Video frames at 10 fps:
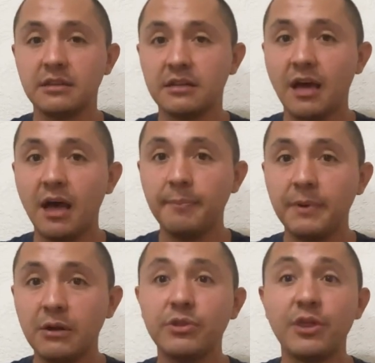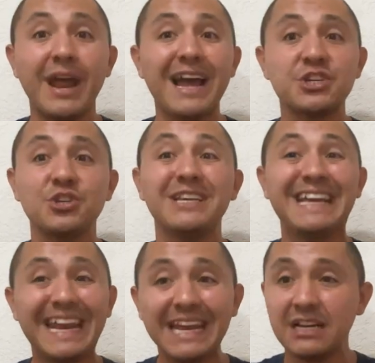to the topic without actually
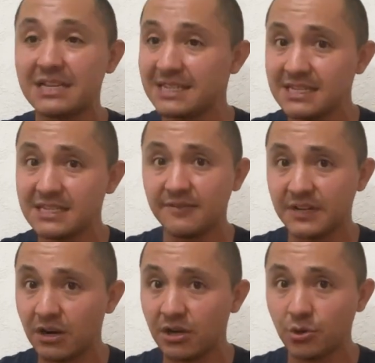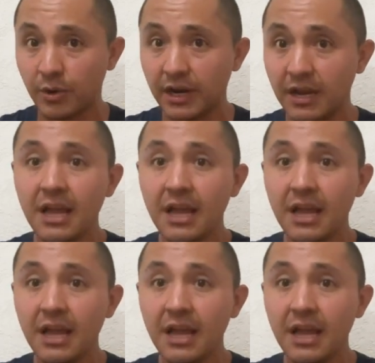getting into sensitive territory.